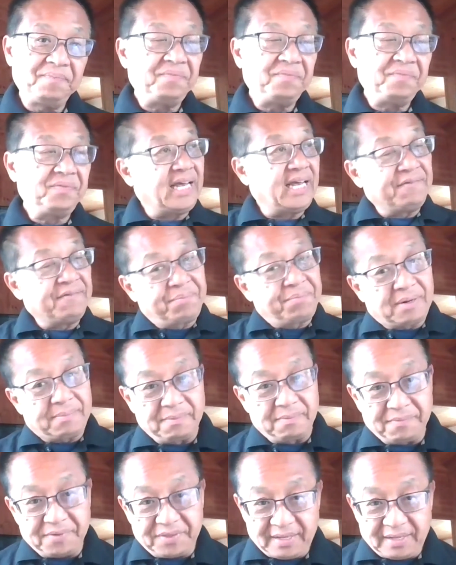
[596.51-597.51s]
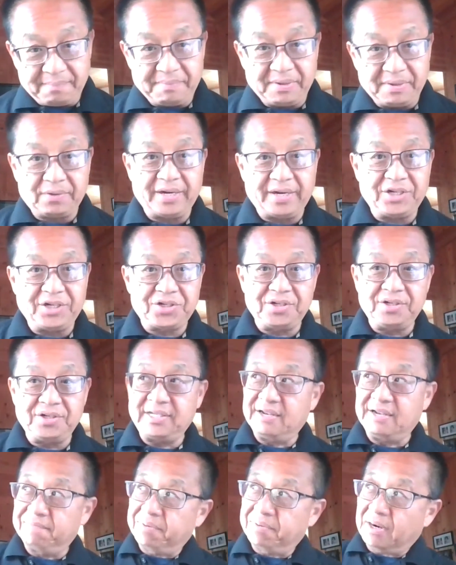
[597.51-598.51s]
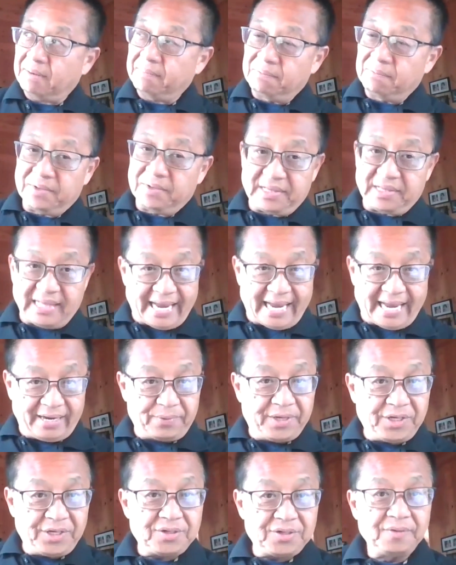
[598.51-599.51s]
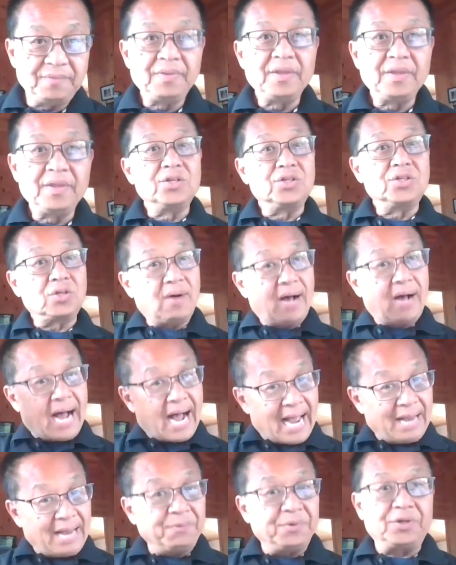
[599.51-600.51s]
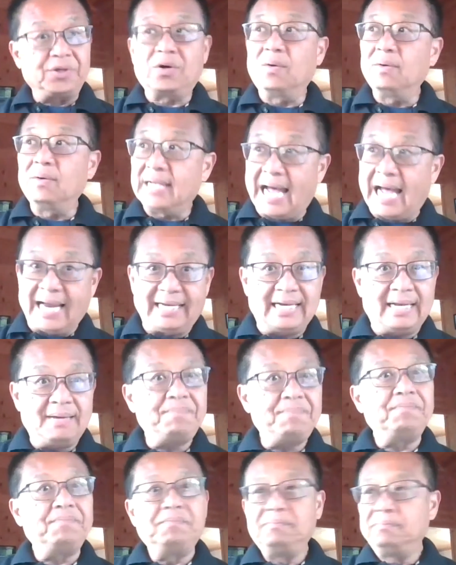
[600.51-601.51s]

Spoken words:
They have problem with immigration. They have problem with language. So I would go line up.